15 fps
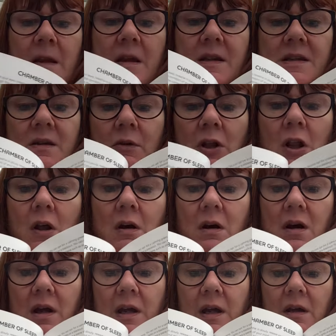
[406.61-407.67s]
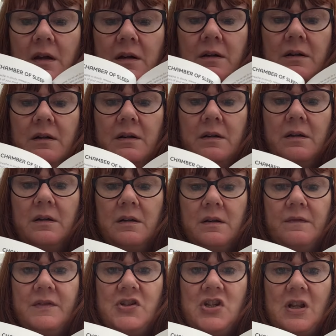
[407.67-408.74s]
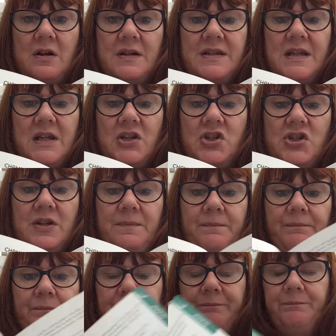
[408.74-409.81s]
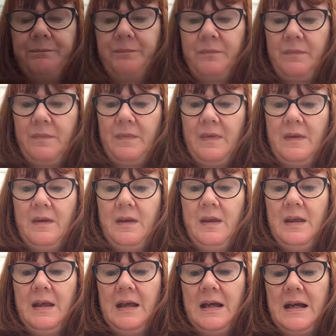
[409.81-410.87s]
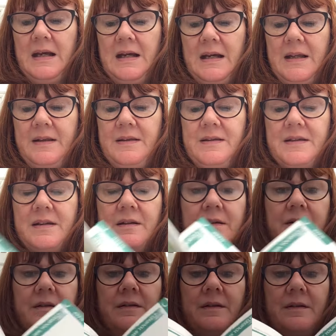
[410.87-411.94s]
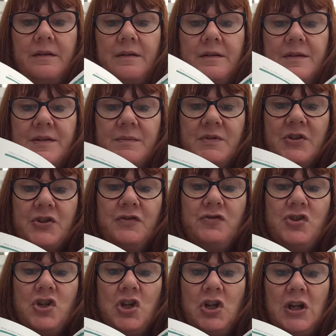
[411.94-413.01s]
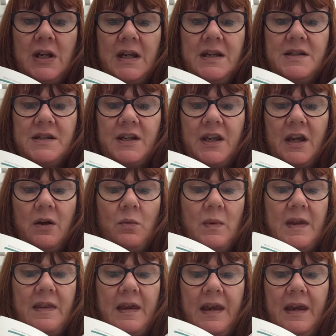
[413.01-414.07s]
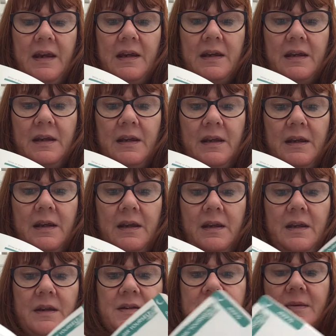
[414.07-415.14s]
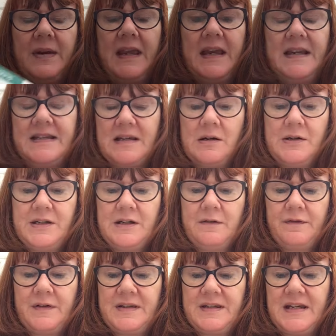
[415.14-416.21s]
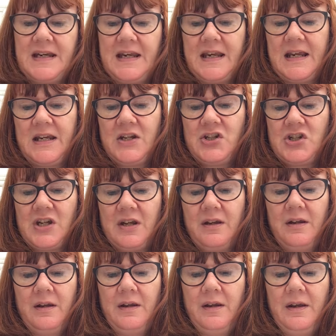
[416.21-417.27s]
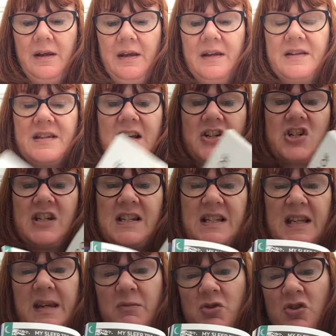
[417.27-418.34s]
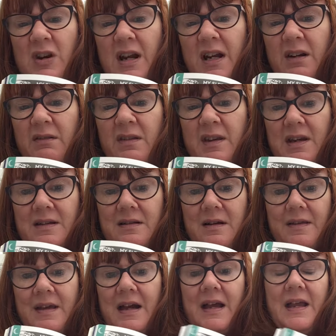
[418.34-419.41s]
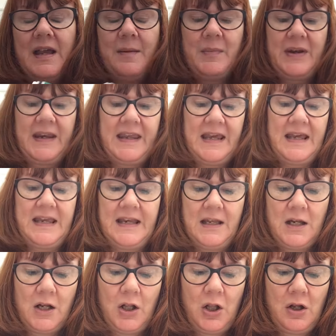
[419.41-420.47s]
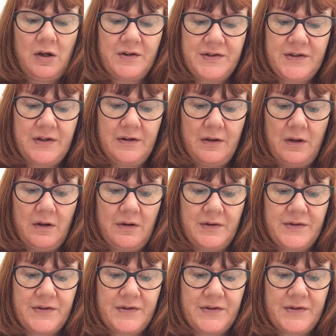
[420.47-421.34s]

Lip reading: So a longer visualisation and some sort of journaling to go with it. So again, it's ideal for a teenager. There's actually a sleep tracker and things like that. But again, lots and lots